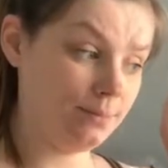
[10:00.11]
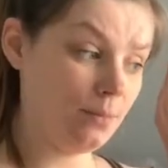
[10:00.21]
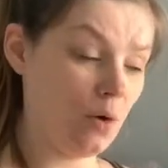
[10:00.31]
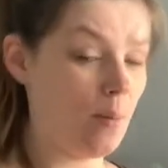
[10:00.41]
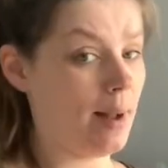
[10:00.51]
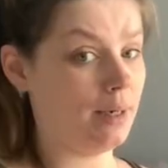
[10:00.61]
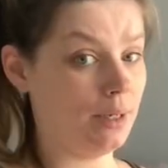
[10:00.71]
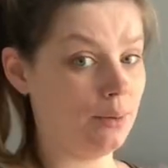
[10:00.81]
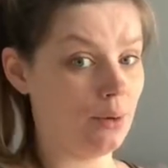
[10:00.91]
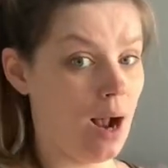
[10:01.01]
reminding
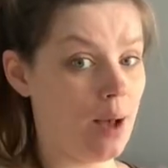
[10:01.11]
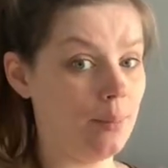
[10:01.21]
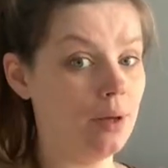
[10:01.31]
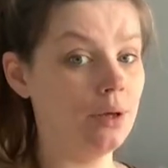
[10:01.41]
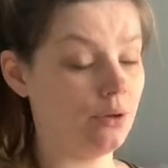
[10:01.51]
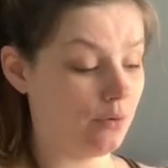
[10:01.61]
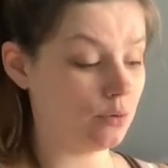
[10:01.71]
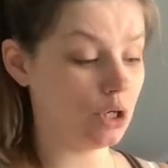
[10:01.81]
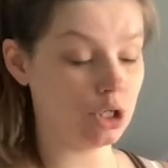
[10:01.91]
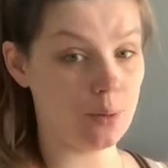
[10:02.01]
you to grab your phone charger.